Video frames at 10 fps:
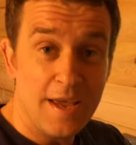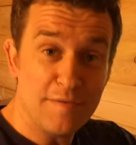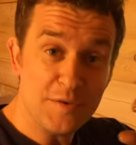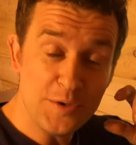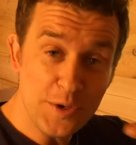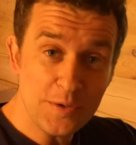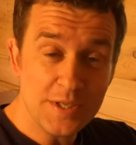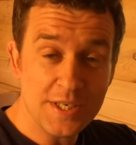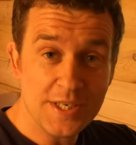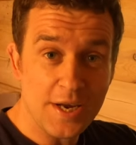If you're new
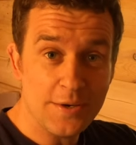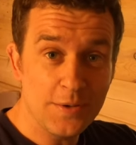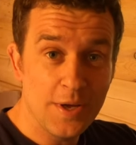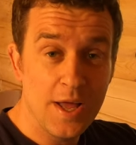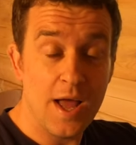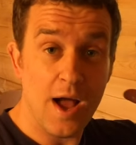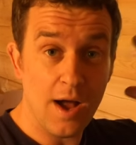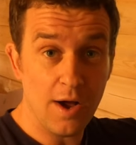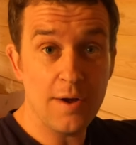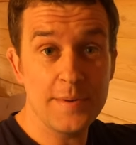to the channel,
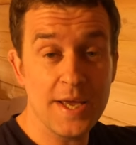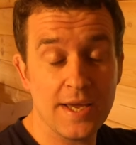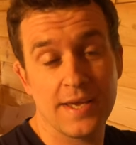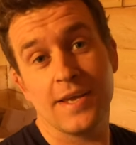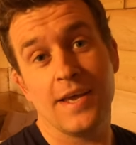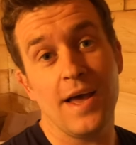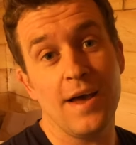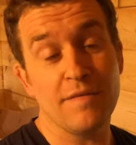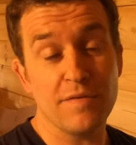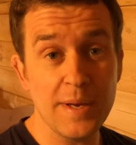I'm Nick
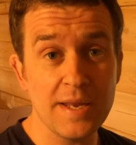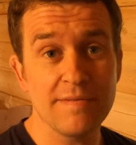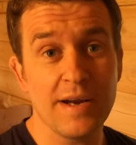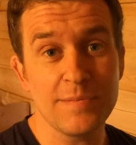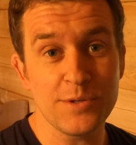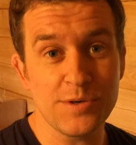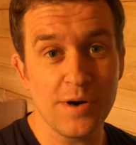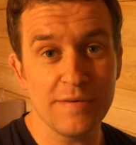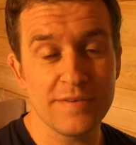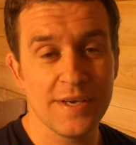from Hidden Valley
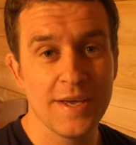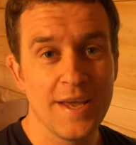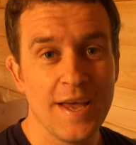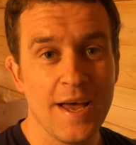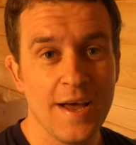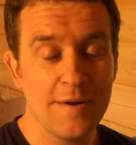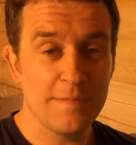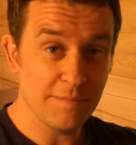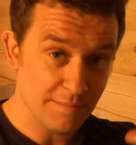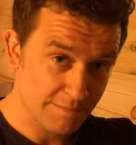Bushcraft.
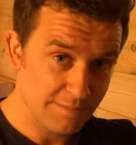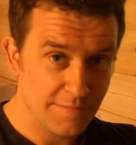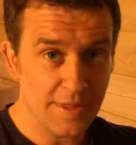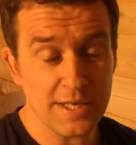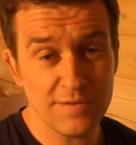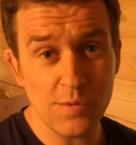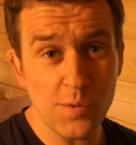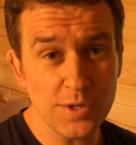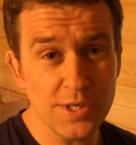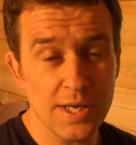Thanks for
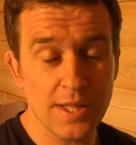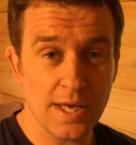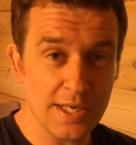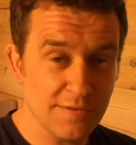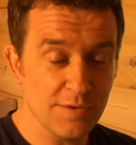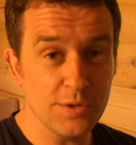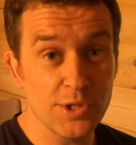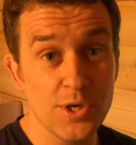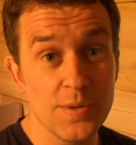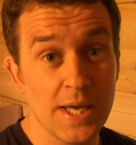watching, thanks for
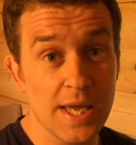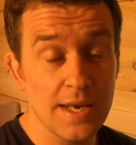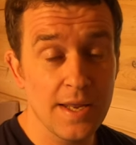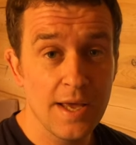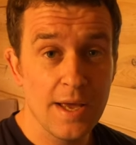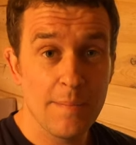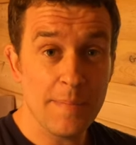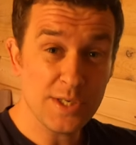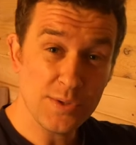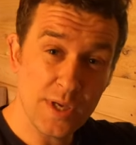tuning in.
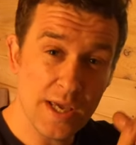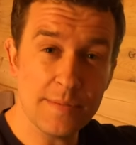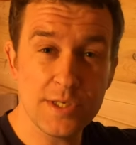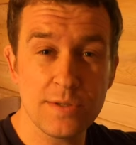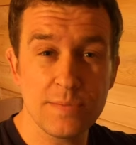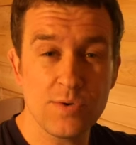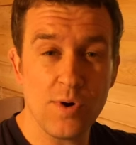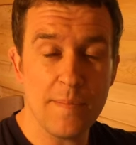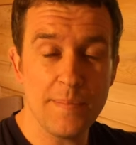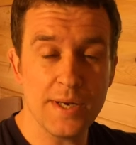Make sure you hit the
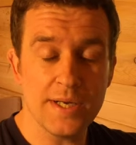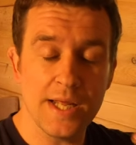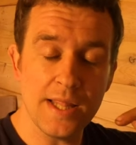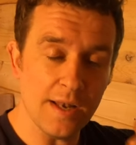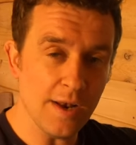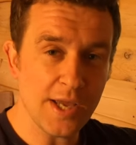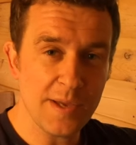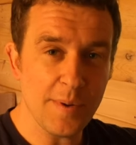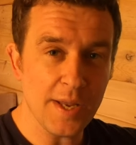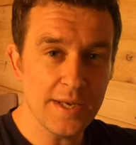subscribe button and hit the
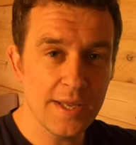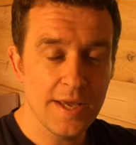like button.